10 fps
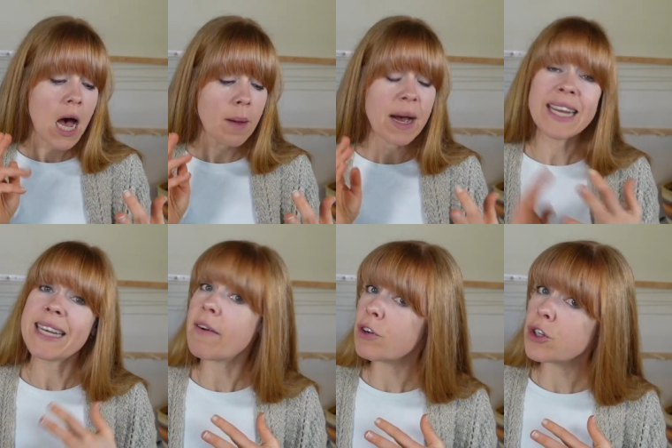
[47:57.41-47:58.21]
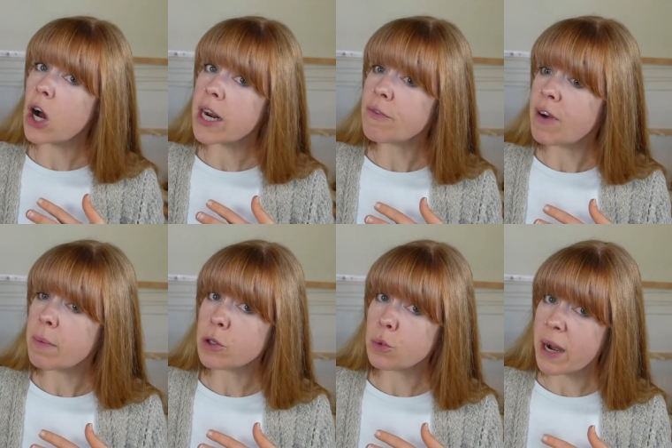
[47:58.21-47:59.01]
Um, I'd never taught at
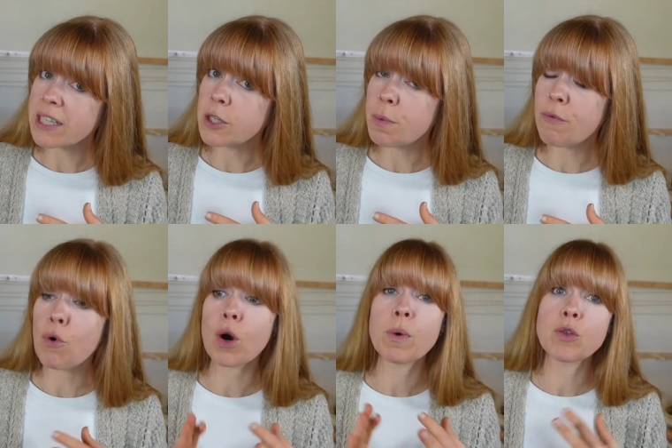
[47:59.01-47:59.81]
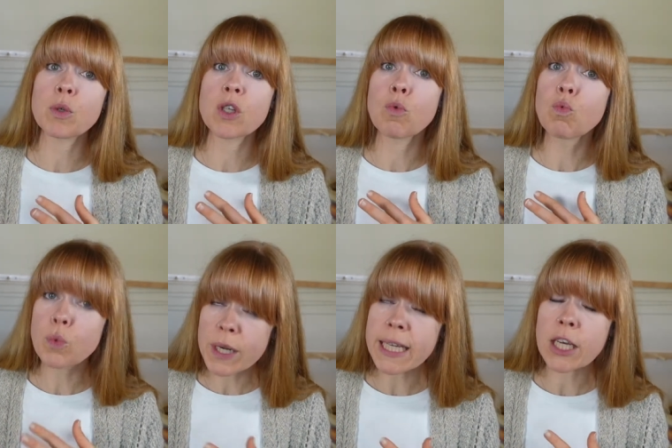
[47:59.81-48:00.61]
Fibers West before, which was a
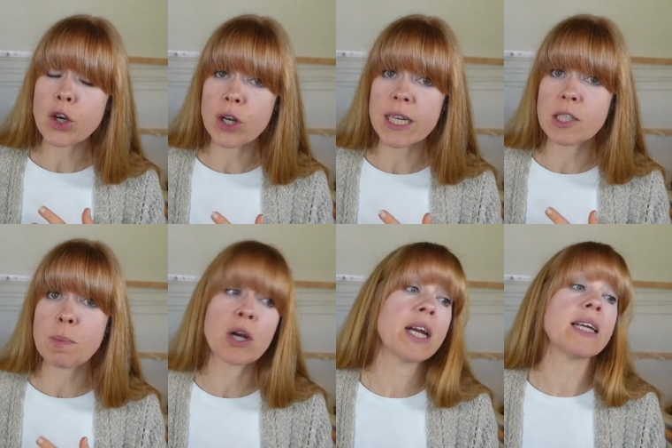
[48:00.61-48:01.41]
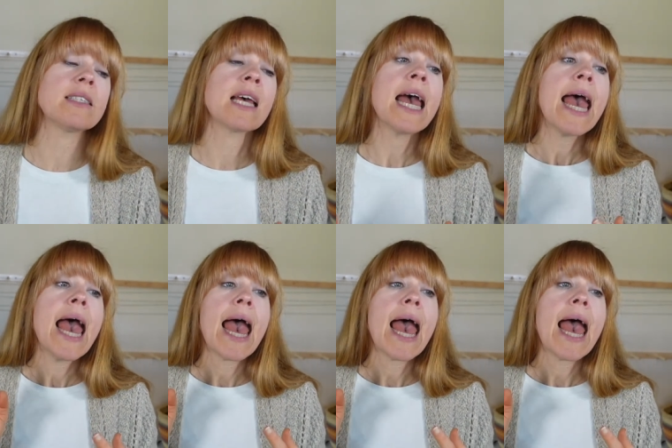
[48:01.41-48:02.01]
really good experience.